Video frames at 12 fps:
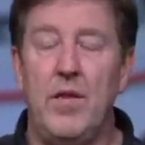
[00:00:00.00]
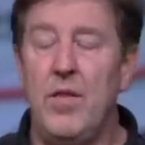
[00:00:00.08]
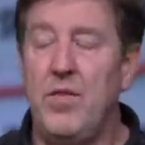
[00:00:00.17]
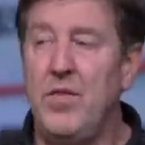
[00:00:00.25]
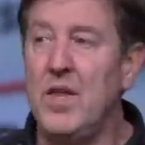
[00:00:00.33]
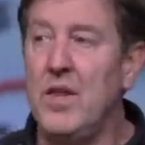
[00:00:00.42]

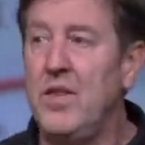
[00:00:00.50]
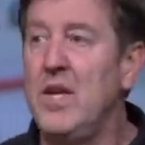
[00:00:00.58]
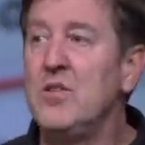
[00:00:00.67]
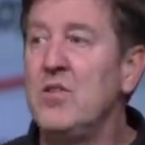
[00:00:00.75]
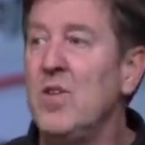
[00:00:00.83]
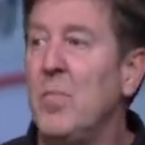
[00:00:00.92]
The,
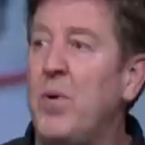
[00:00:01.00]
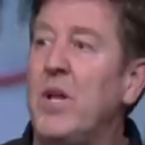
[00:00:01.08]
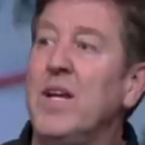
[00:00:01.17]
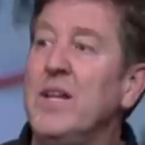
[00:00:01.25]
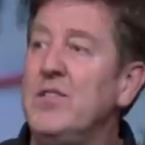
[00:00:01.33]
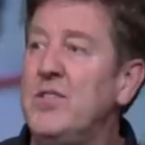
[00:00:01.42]
these are the
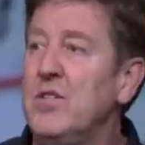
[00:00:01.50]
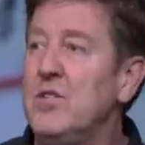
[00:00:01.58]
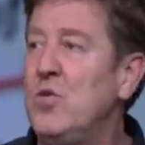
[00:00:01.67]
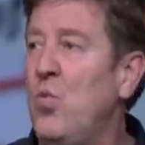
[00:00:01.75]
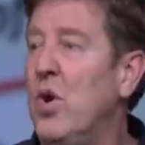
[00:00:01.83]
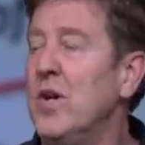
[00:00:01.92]

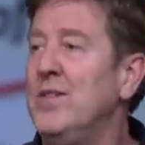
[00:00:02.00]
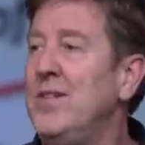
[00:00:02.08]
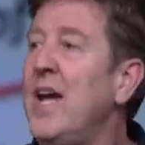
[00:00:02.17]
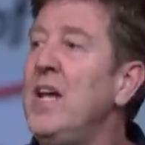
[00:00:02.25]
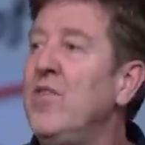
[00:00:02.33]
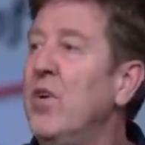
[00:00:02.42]
places where
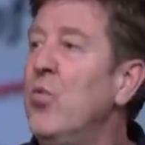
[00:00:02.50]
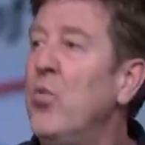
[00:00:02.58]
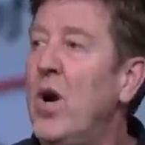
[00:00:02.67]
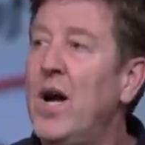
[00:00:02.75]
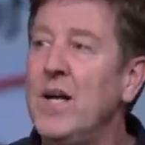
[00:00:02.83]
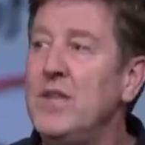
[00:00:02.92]
David
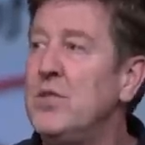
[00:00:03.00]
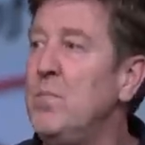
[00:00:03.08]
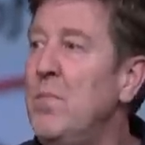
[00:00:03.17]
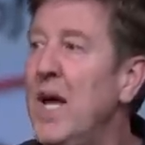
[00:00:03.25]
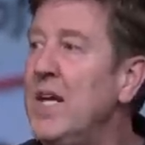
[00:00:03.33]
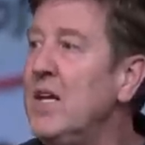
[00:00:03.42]
writes
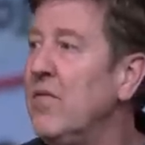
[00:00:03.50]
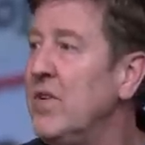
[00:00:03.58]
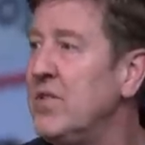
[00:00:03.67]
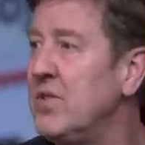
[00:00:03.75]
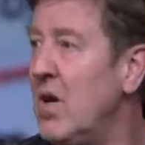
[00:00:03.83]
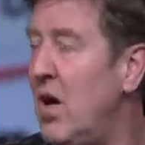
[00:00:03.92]
many of
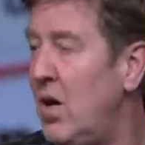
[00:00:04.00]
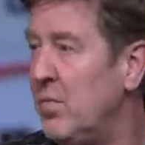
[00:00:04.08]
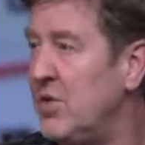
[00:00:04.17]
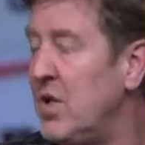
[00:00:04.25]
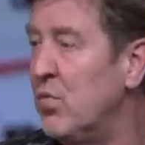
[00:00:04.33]
his Psalms.